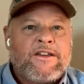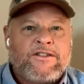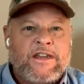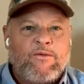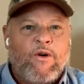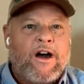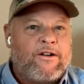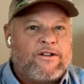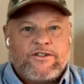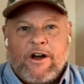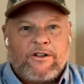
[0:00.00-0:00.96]

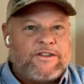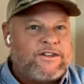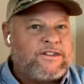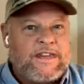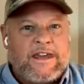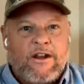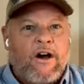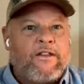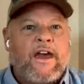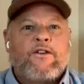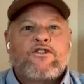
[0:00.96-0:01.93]
seawater, salt and sea and
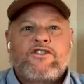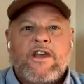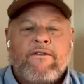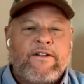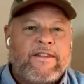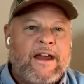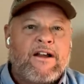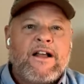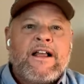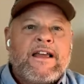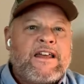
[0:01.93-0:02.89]
all the other stuff in there?